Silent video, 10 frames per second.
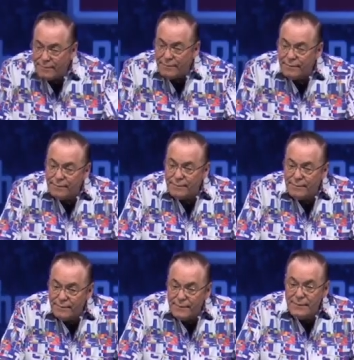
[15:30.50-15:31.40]

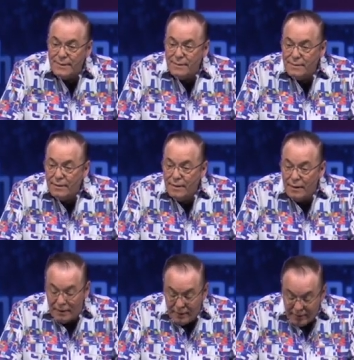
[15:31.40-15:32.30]
(silence)